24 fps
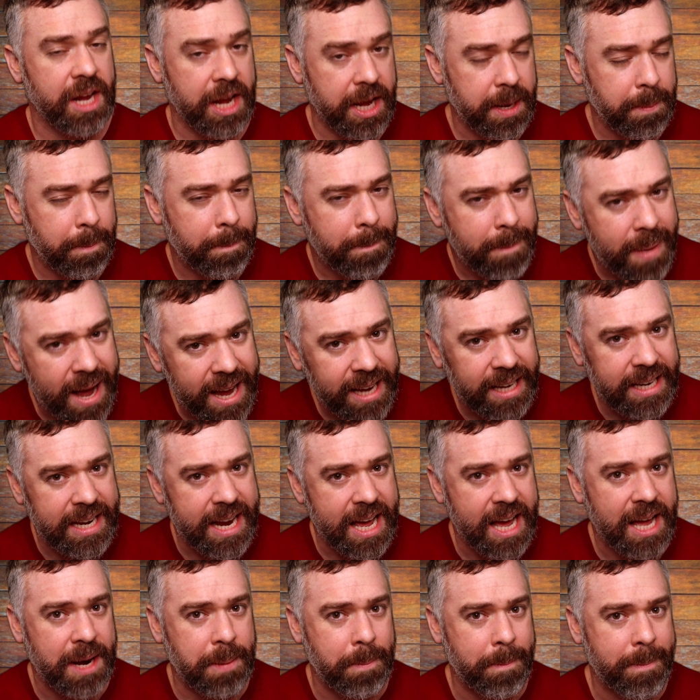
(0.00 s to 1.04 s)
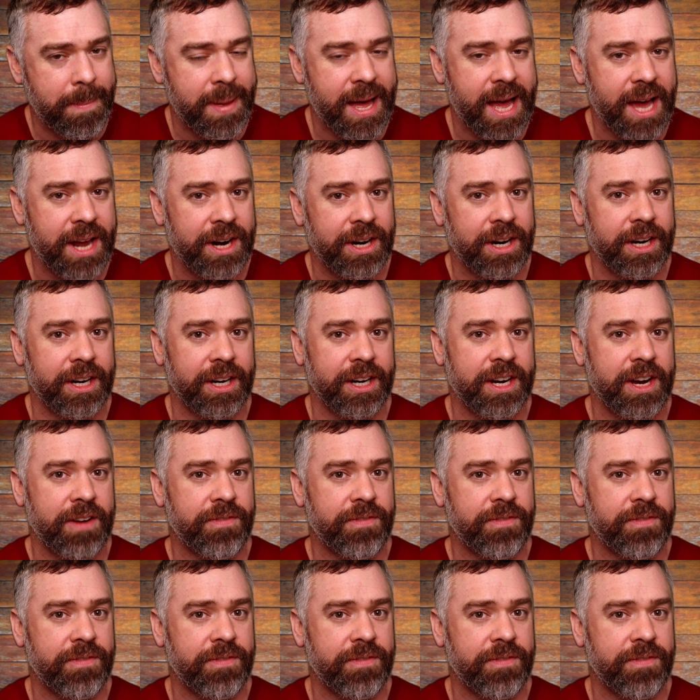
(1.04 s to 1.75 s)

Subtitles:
It might not matter